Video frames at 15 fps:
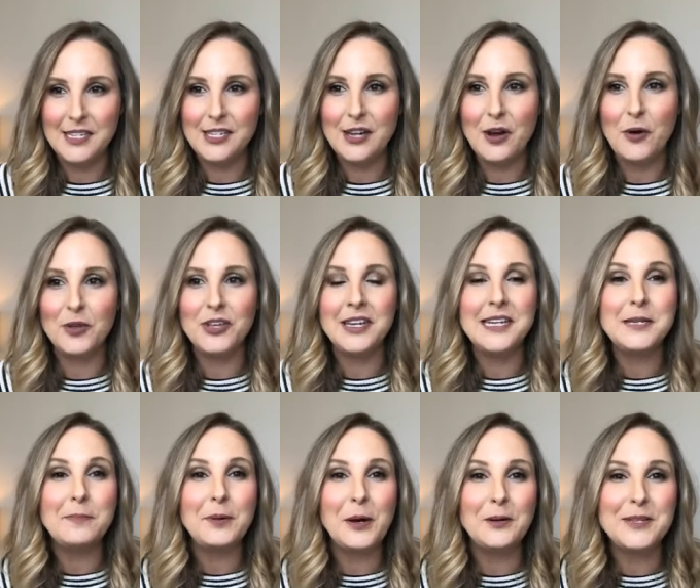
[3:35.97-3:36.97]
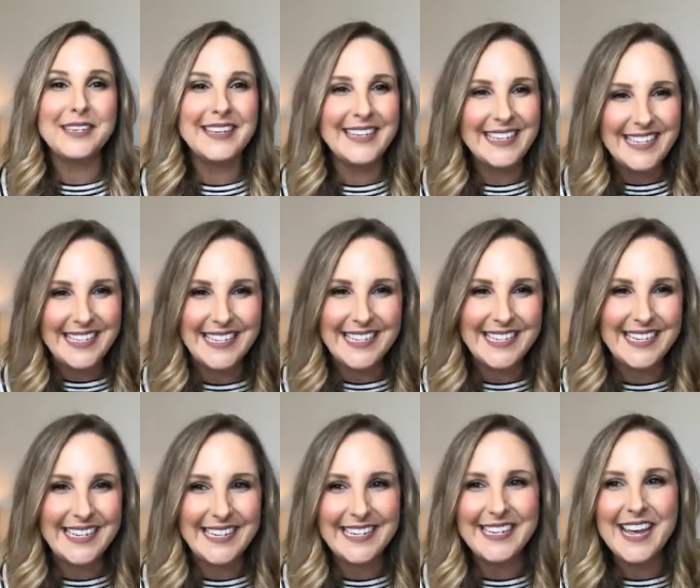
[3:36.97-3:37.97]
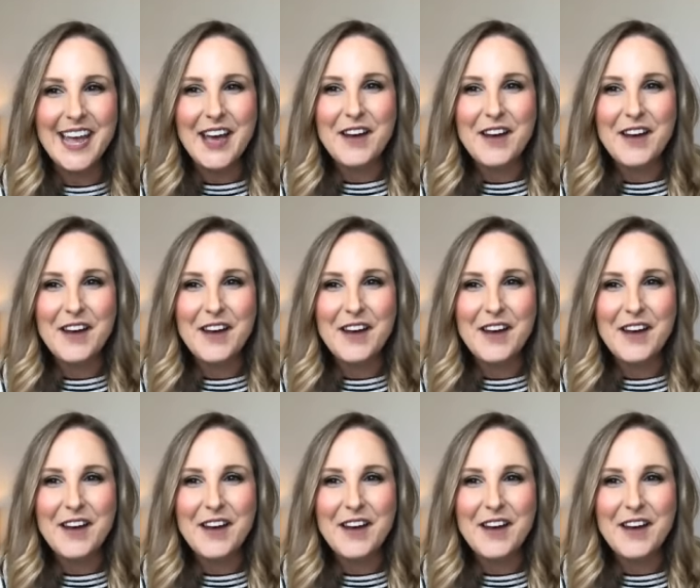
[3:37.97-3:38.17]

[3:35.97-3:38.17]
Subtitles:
So you need to post consistent,